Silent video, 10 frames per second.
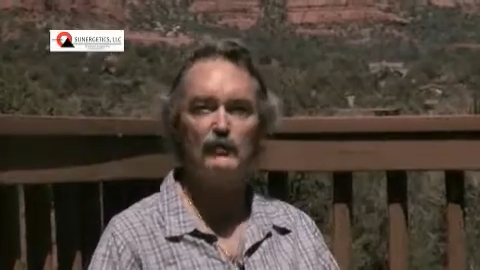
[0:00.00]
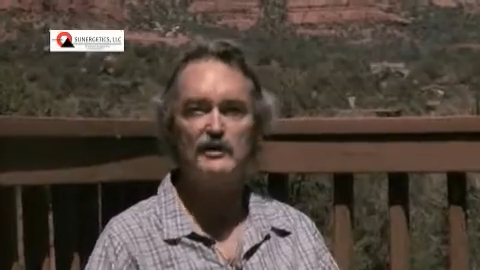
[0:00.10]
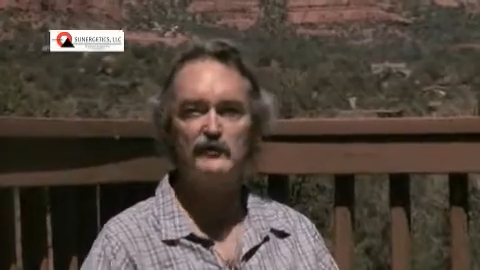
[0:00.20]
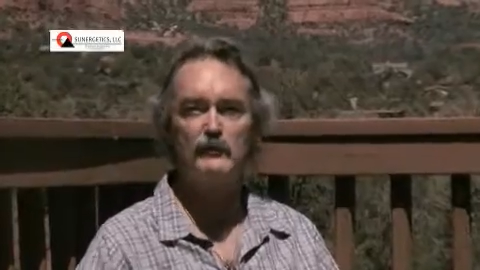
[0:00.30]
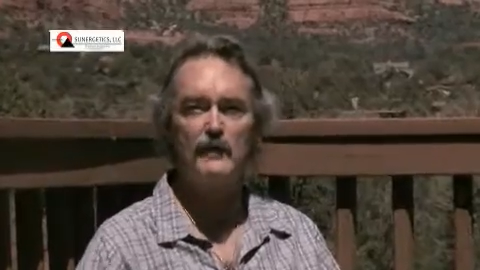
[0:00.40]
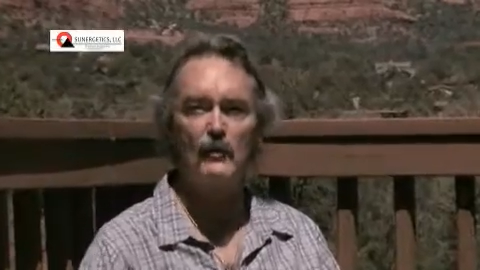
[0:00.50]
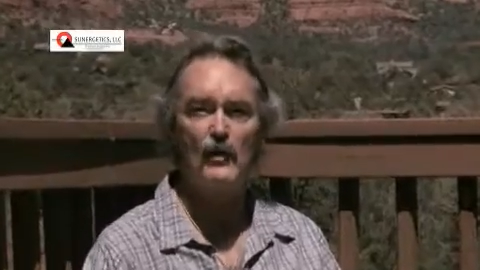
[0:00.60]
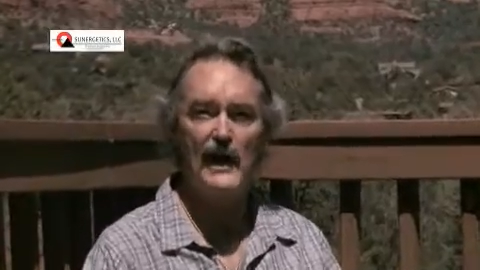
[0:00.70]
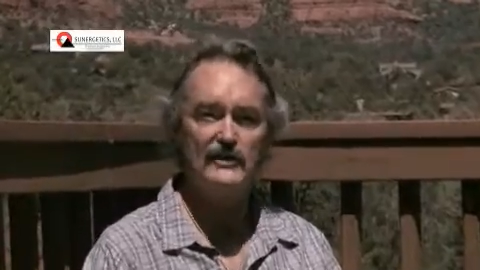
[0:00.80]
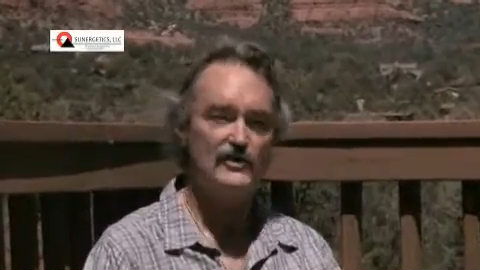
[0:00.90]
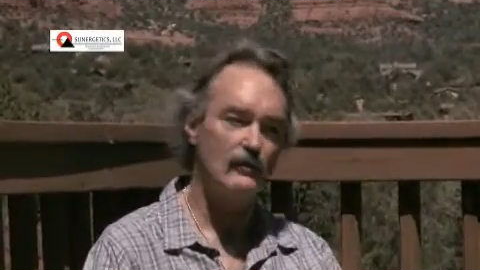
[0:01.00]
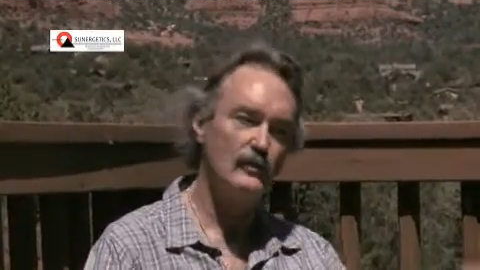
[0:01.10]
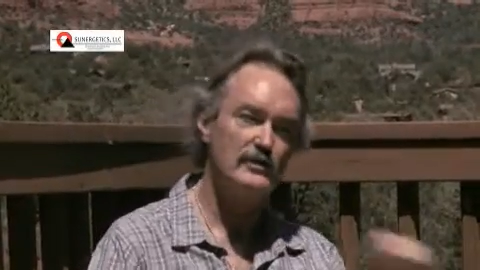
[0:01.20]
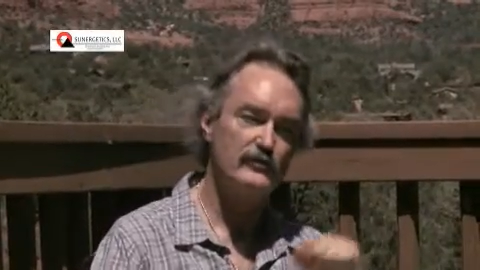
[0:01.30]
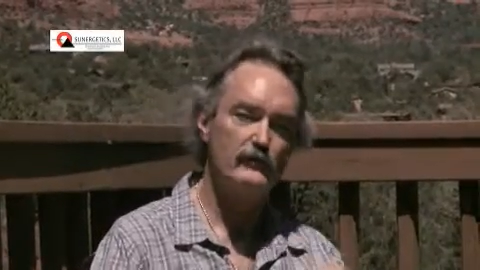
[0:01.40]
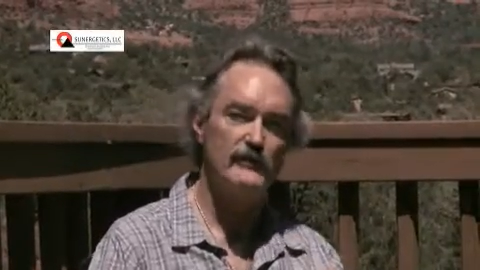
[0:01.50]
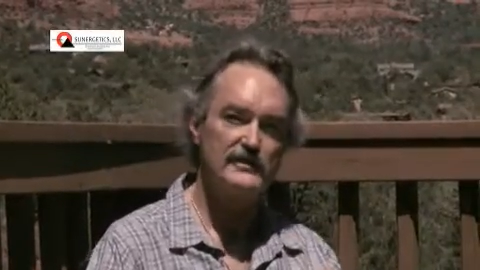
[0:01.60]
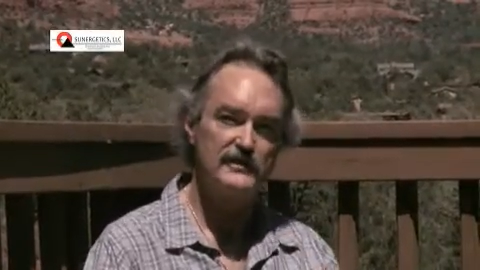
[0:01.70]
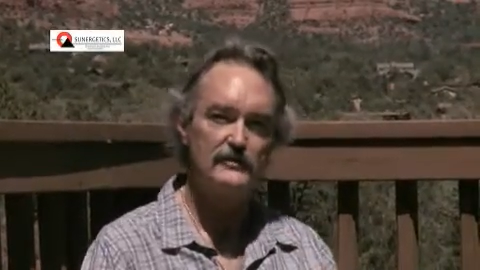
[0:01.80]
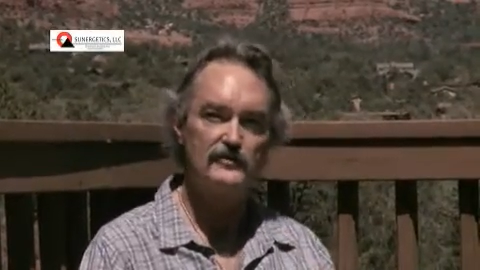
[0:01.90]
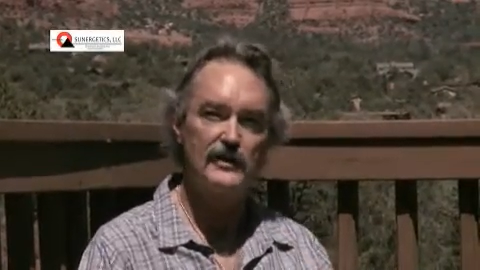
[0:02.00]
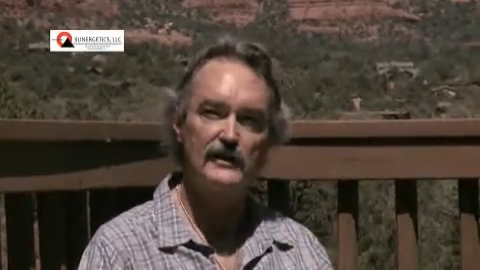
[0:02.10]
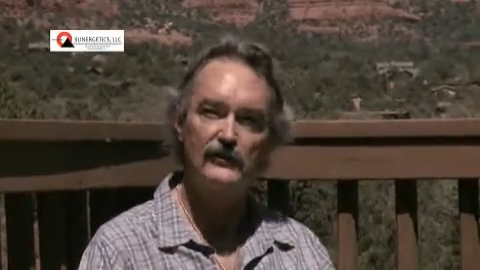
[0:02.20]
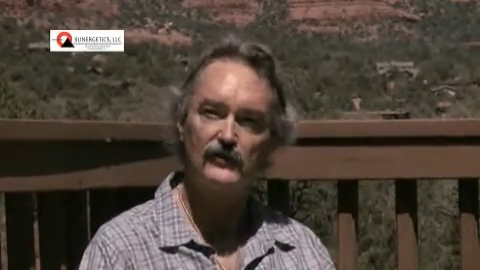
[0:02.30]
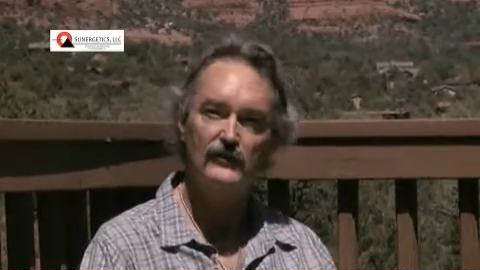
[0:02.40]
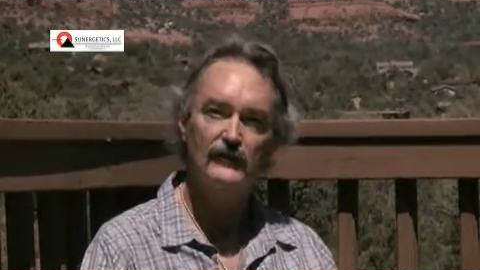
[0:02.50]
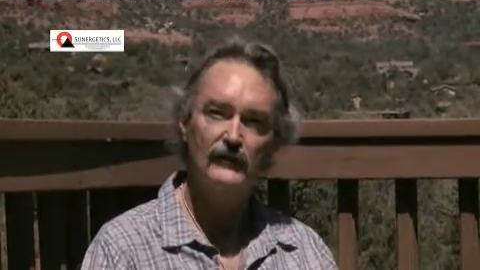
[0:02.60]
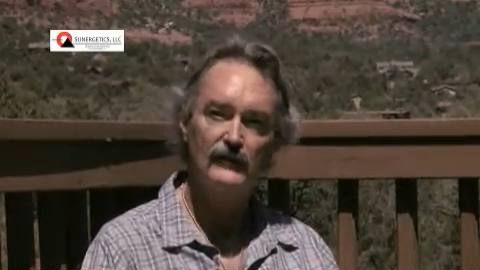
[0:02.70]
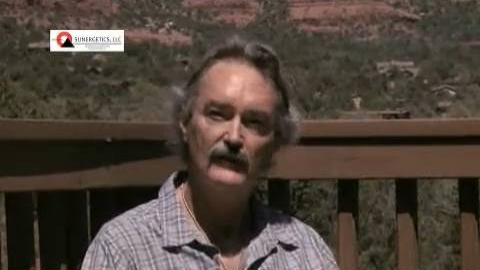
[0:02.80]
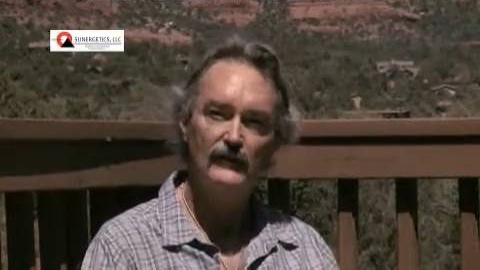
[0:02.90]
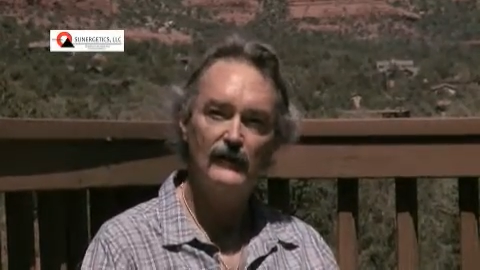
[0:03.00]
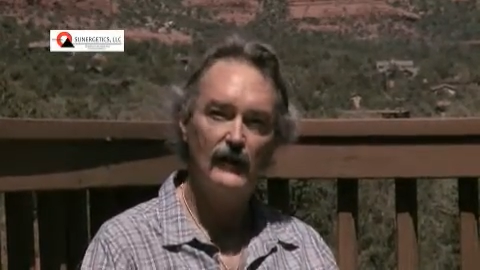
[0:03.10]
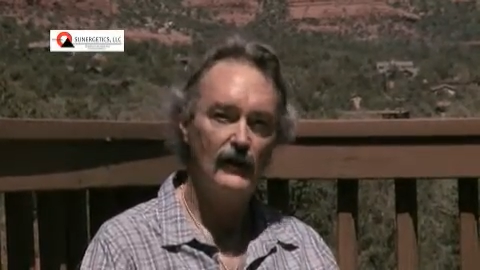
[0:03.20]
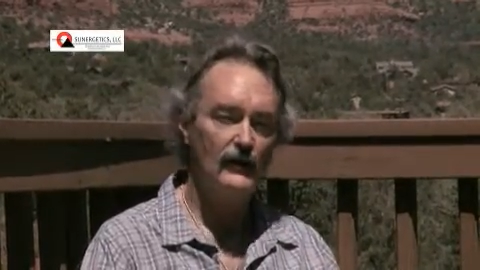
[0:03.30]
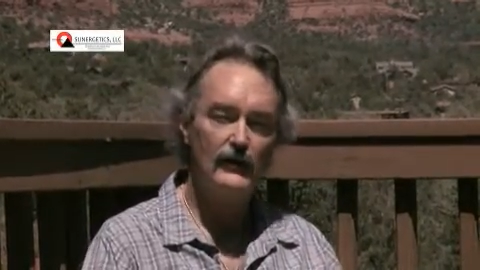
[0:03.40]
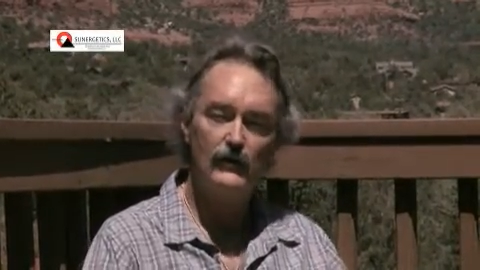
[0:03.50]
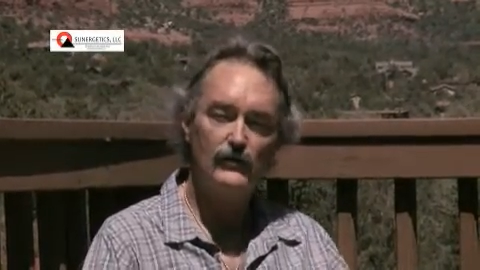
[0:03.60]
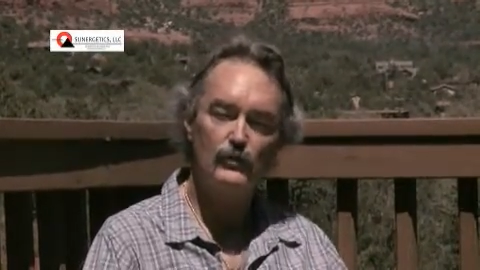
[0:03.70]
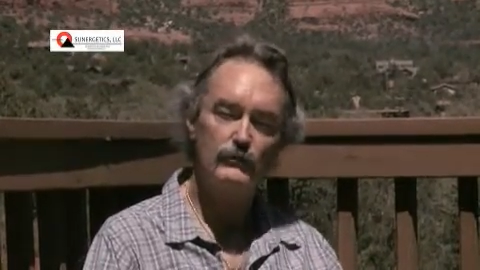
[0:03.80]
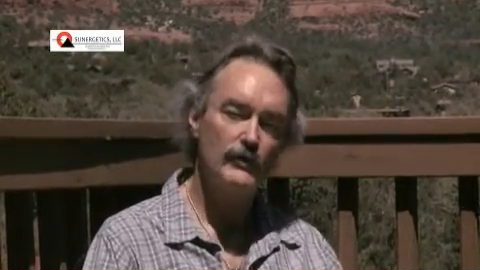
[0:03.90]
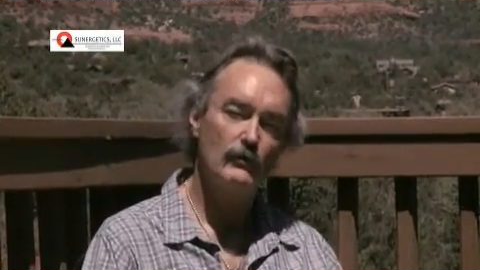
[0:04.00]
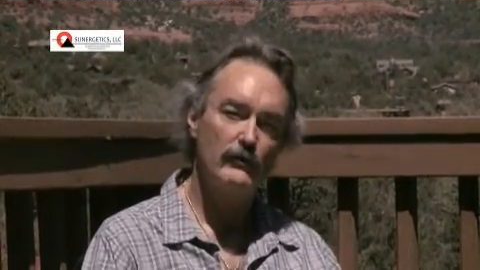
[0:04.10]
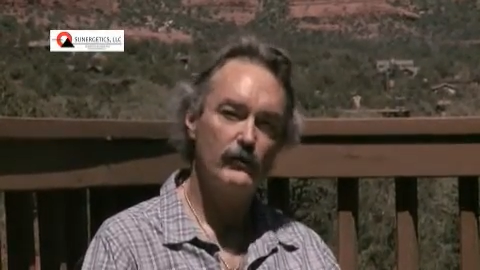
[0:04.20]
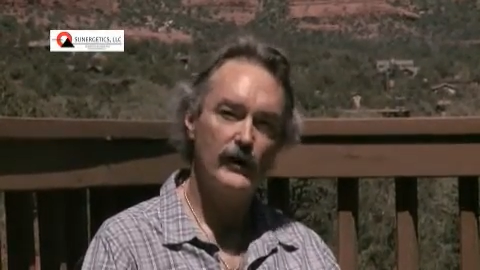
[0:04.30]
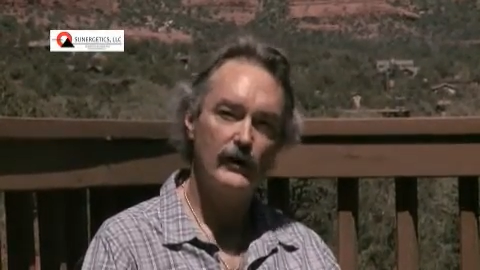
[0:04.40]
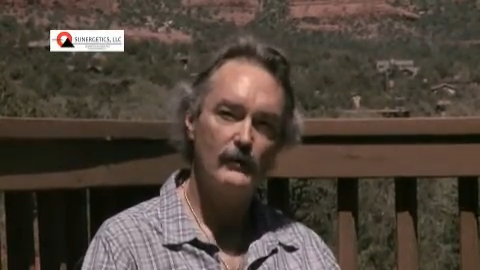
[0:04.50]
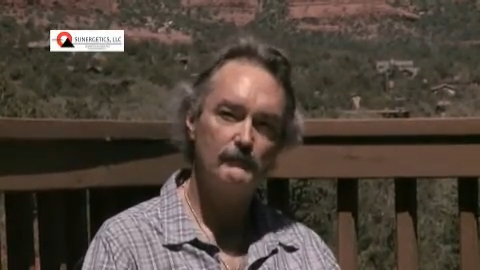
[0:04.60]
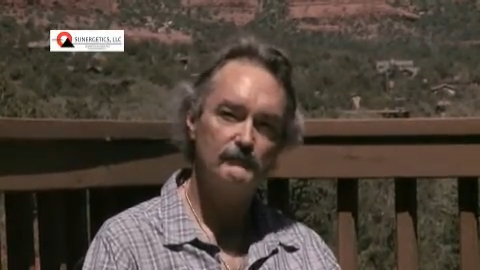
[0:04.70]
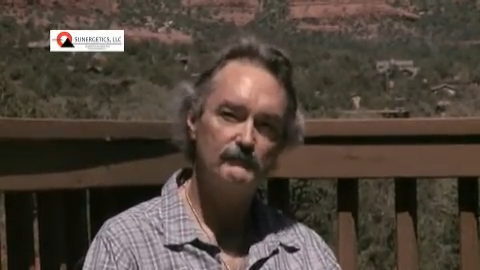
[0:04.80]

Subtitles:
I reach for my watch, I reach for my Synergetics. And it goes with me wherever I go.